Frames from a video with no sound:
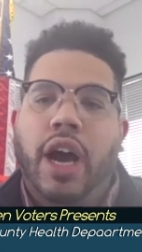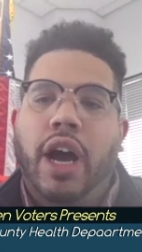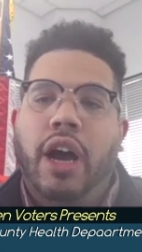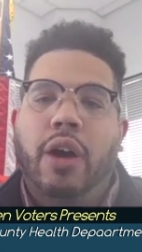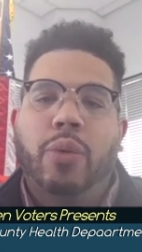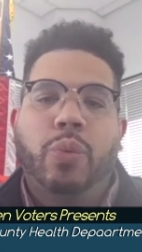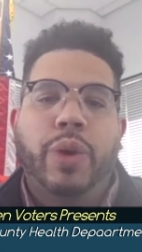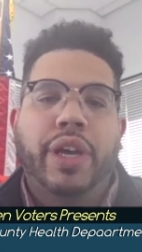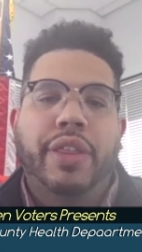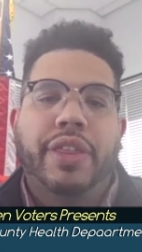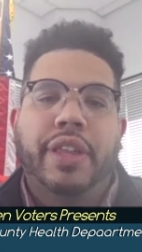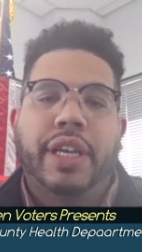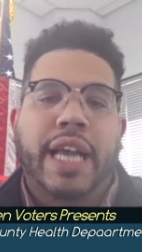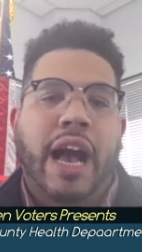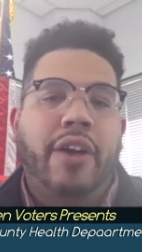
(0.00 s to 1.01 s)
uh, with
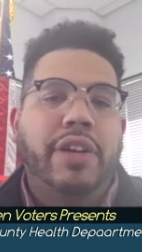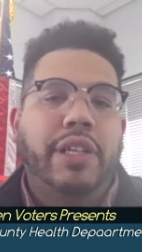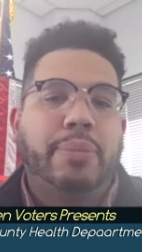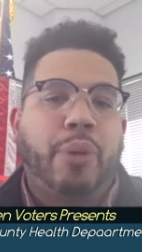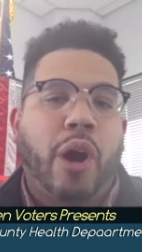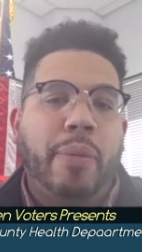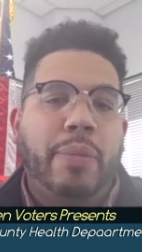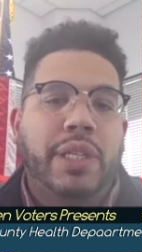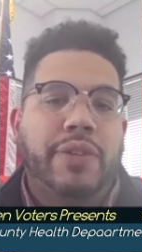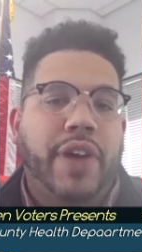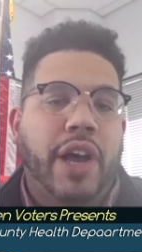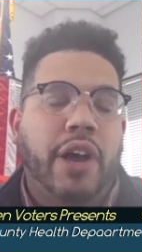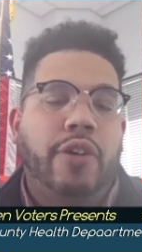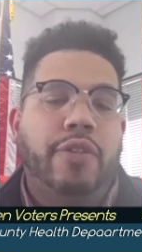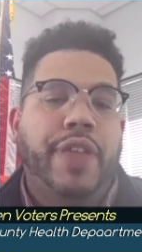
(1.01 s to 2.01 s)
county departments
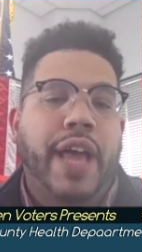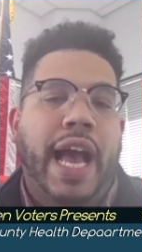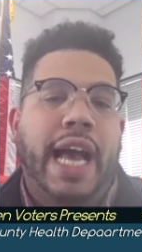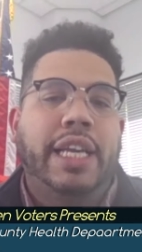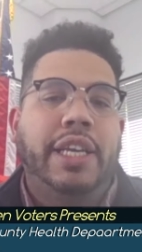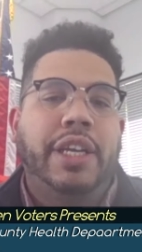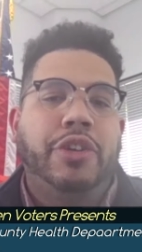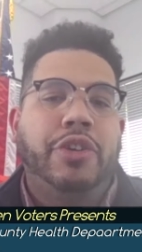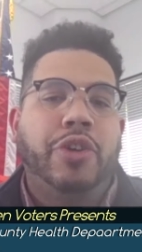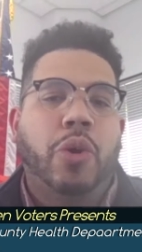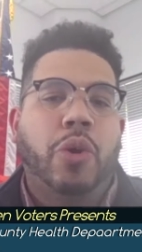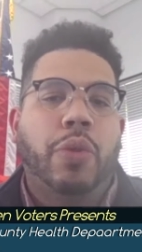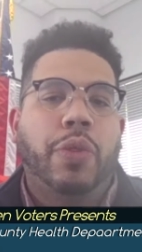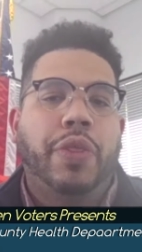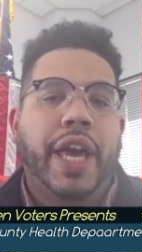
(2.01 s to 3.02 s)
of health that, you
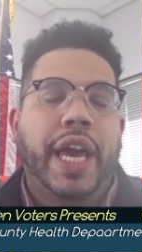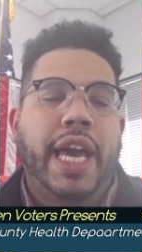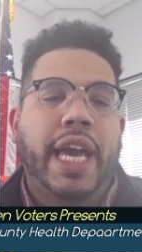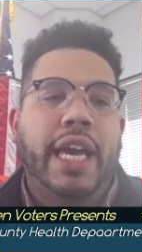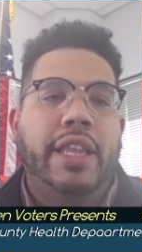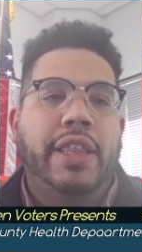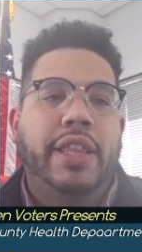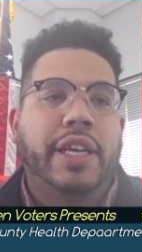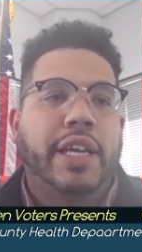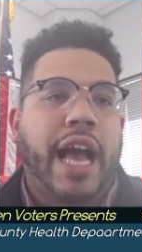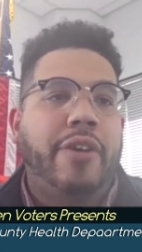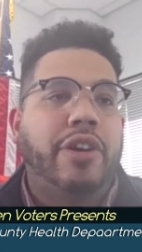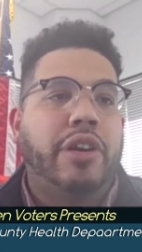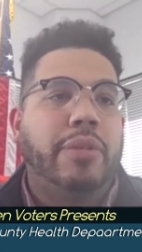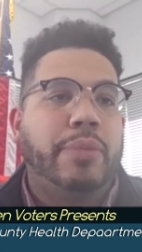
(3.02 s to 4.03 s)
know, they, the
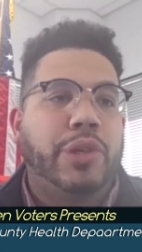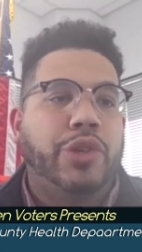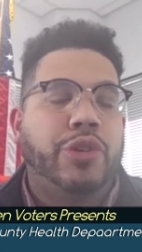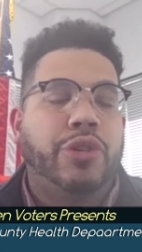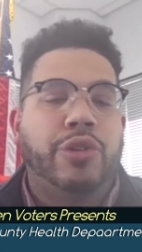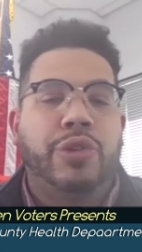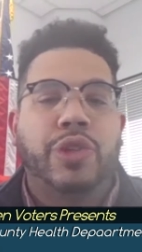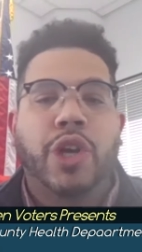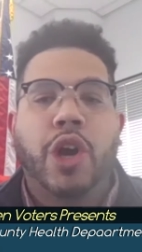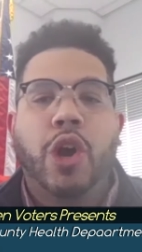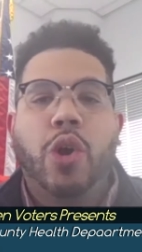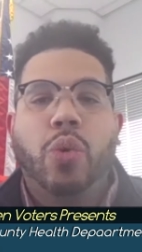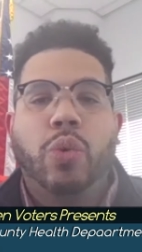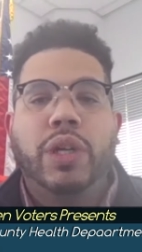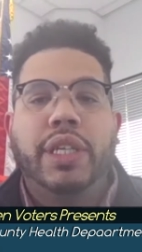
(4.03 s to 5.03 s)
county commissioners
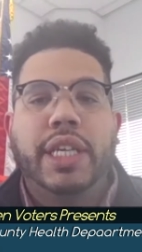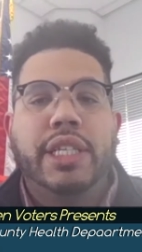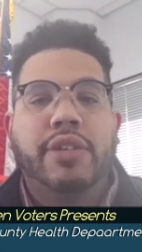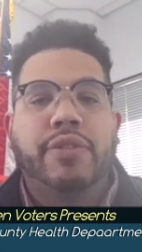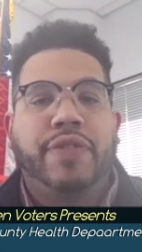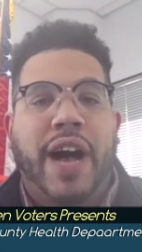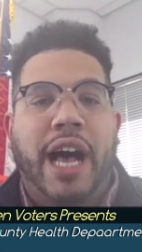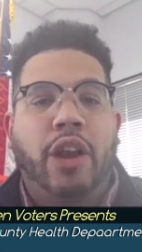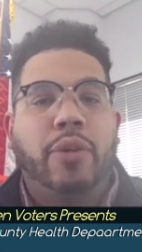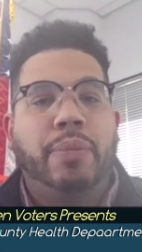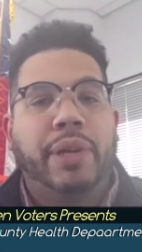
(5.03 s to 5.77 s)
would need to follow.